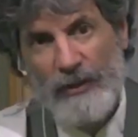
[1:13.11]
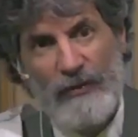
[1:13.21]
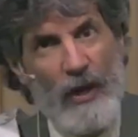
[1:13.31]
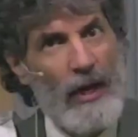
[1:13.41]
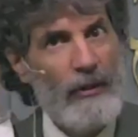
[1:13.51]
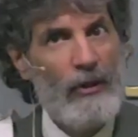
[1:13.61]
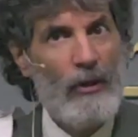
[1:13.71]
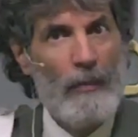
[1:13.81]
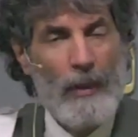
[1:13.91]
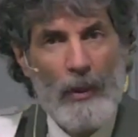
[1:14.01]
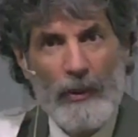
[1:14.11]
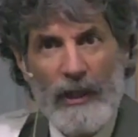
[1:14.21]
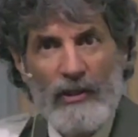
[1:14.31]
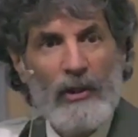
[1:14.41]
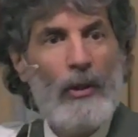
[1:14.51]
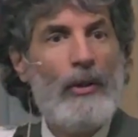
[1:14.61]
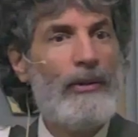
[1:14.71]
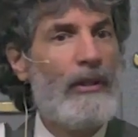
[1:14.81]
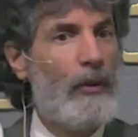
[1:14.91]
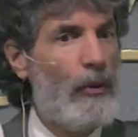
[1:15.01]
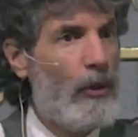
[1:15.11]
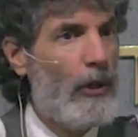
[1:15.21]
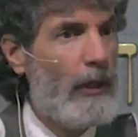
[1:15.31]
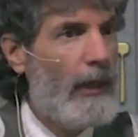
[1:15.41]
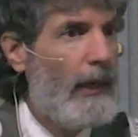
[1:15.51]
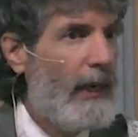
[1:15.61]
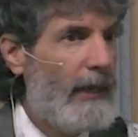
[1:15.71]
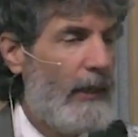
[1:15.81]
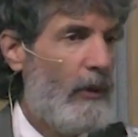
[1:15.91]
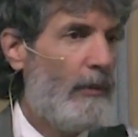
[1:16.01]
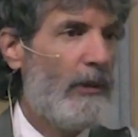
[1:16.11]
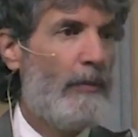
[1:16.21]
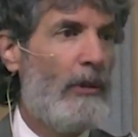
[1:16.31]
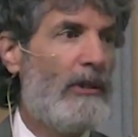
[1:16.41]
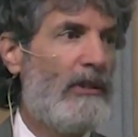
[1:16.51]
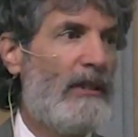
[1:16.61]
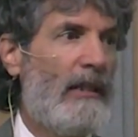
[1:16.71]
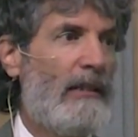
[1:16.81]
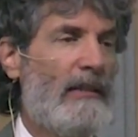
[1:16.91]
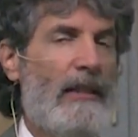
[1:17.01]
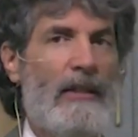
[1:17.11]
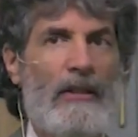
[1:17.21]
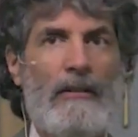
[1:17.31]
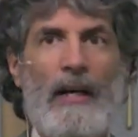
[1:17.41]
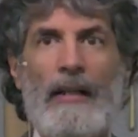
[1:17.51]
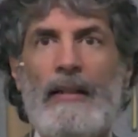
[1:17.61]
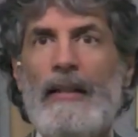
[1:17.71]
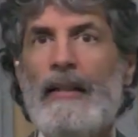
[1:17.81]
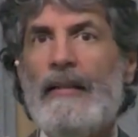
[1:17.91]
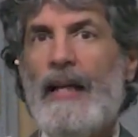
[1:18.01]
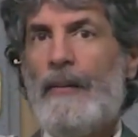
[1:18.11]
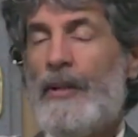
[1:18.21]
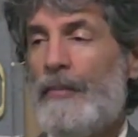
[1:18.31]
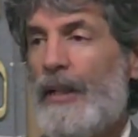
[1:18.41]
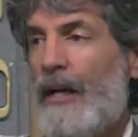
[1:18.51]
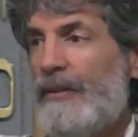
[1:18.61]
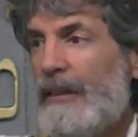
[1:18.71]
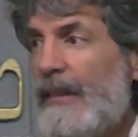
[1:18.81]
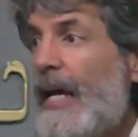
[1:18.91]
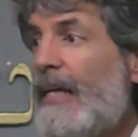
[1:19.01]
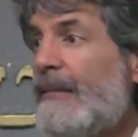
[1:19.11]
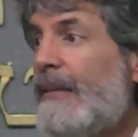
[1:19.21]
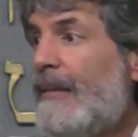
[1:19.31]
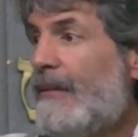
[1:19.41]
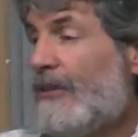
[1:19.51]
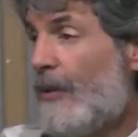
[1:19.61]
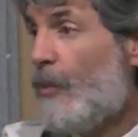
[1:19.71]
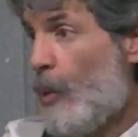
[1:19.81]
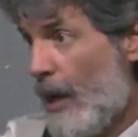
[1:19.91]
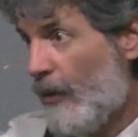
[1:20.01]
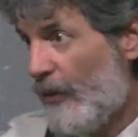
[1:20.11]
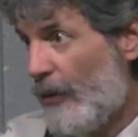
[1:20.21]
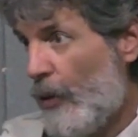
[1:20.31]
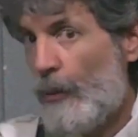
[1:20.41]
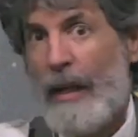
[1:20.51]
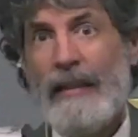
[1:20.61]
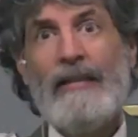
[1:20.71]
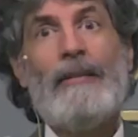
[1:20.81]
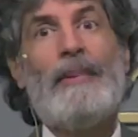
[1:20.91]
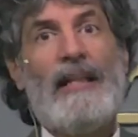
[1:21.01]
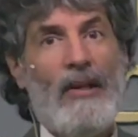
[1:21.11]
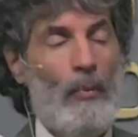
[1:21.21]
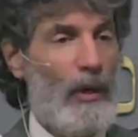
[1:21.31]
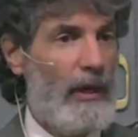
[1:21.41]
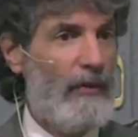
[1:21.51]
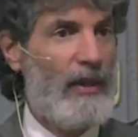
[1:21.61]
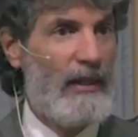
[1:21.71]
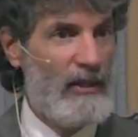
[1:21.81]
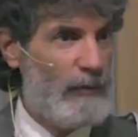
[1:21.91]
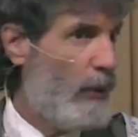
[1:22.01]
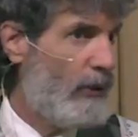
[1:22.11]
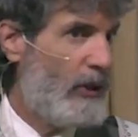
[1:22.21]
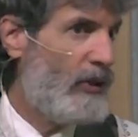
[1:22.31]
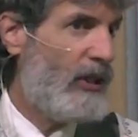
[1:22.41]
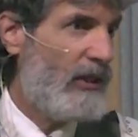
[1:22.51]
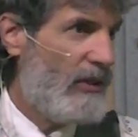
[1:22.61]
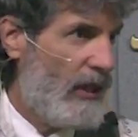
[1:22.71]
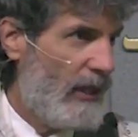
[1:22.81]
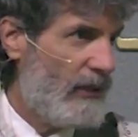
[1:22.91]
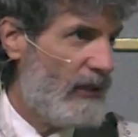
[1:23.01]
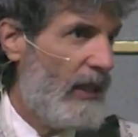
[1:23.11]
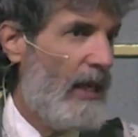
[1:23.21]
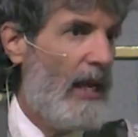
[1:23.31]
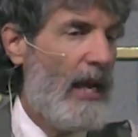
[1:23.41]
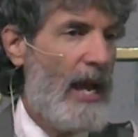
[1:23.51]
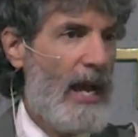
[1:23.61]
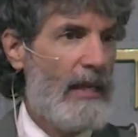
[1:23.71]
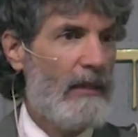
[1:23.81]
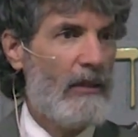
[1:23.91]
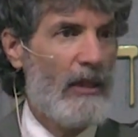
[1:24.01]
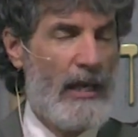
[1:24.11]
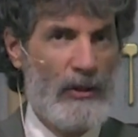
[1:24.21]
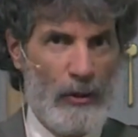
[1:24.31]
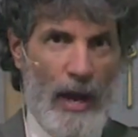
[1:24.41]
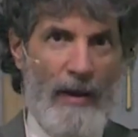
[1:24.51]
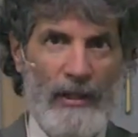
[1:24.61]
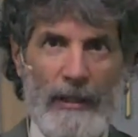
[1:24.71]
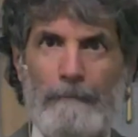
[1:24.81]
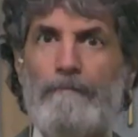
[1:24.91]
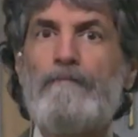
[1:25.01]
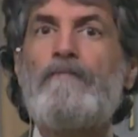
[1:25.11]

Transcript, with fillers: of his father, or maybe what they sold in Or, and they were able to purchase things in Haran to help them. But obviously, he has some wealth already to begin with that he's purchasing things and, and traveling.